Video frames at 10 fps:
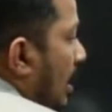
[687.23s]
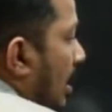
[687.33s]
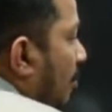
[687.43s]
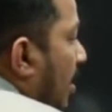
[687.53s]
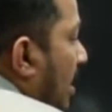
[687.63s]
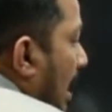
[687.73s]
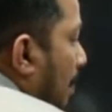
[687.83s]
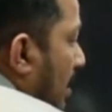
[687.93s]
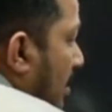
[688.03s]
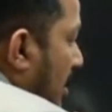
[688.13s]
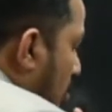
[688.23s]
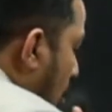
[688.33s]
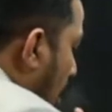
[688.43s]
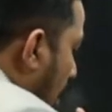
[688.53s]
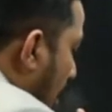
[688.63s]
if you are keeping these
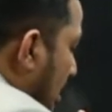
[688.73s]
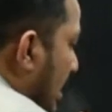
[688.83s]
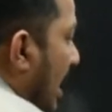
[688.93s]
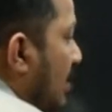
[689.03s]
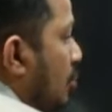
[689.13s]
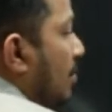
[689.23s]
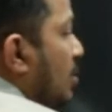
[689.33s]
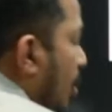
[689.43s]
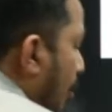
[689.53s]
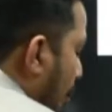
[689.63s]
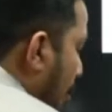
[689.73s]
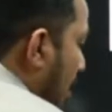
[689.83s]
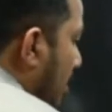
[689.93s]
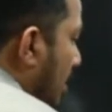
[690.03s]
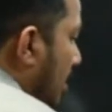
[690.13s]
turns of the solenoid
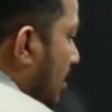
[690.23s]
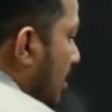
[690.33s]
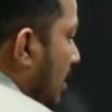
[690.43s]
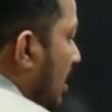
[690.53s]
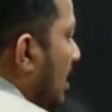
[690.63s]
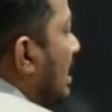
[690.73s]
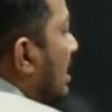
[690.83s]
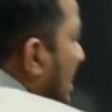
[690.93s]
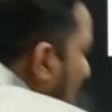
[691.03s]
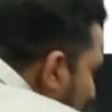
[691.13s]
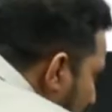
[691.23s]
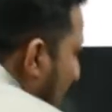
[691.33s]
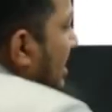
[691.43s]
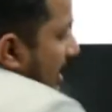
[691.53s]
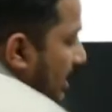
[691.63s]
together, in
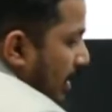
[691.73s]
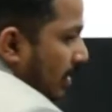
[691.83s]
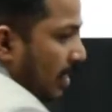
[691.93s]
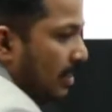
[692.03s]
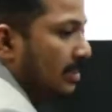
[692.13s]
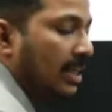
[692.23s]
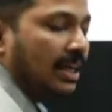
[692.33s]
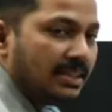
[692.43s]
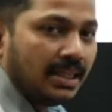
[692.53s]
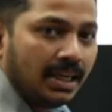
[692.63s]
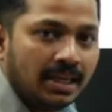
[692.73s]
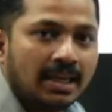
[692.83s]
each turn there is a